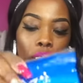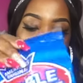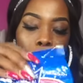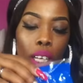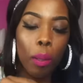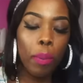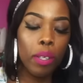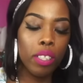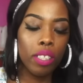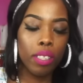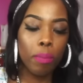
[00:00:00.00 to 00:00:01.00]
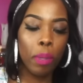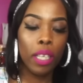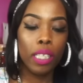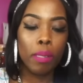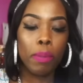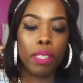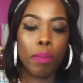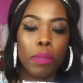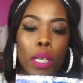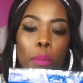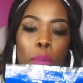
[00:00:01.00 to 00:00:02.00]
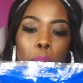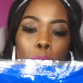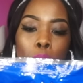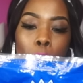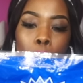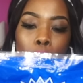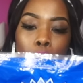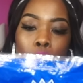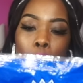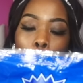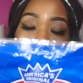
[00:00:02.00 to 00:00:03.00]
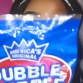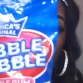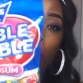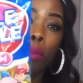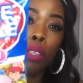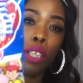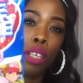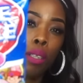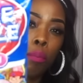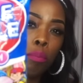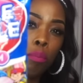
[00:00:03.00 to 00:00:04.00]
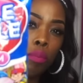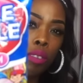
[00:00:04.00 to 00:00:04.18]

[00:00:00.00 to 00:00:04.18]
Then I purchased my husband some double bubble bubble gum.